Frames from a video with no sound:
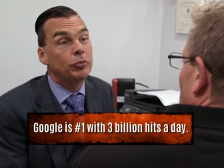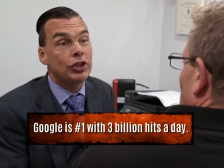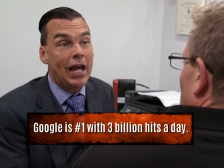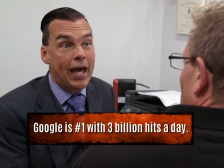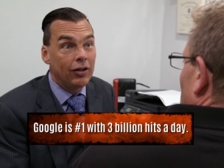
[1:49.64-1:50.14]

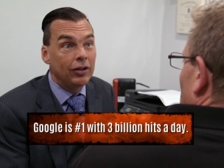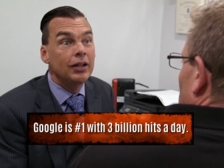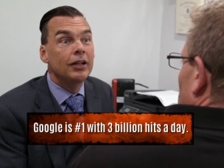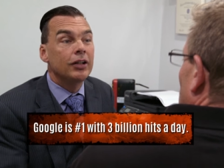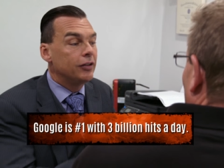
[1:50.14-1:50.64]
channel
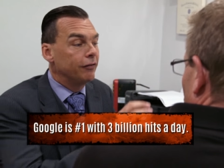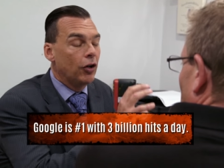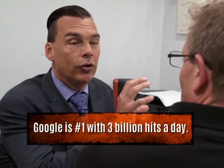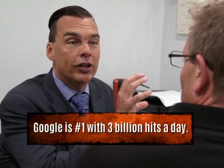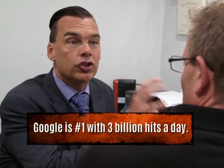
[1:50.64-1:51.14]
right.
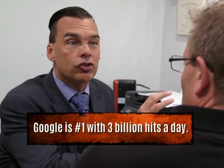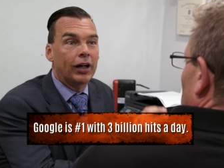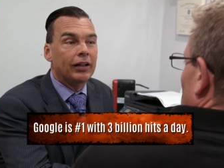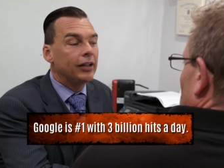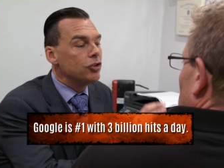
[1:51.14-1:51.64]
devoted um,
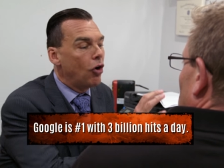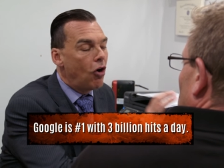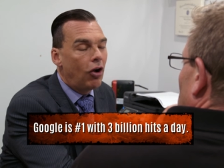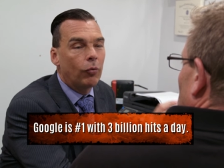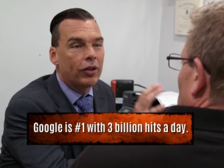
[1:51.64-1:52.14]
strictly to
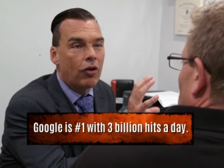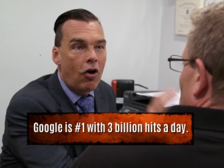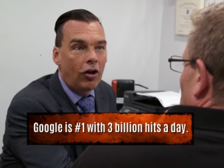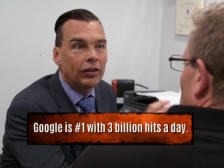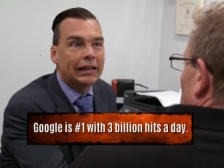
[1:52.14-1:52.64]
all with
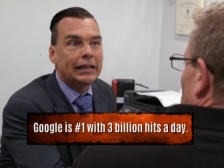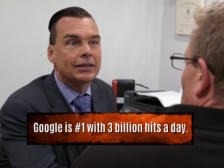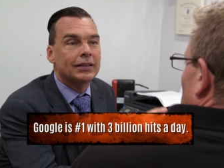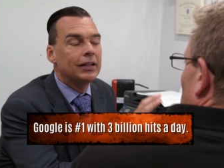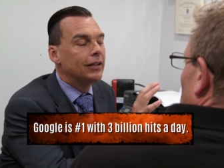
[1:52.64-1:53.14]
all these